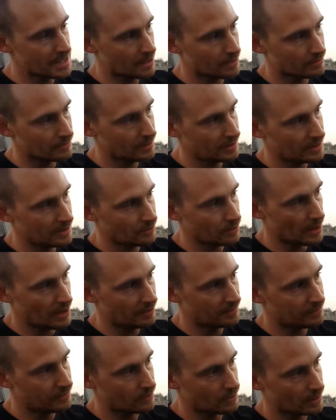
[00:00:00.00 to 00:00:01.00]
out really
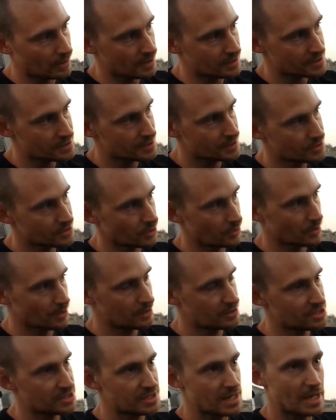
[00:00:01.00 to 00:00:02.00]
well for us. So we
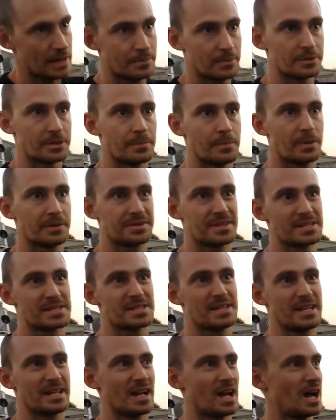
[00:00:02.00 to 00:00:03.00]
were just able to put this
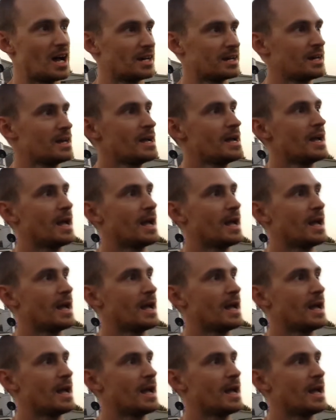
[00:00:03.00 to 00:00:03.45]
thing on,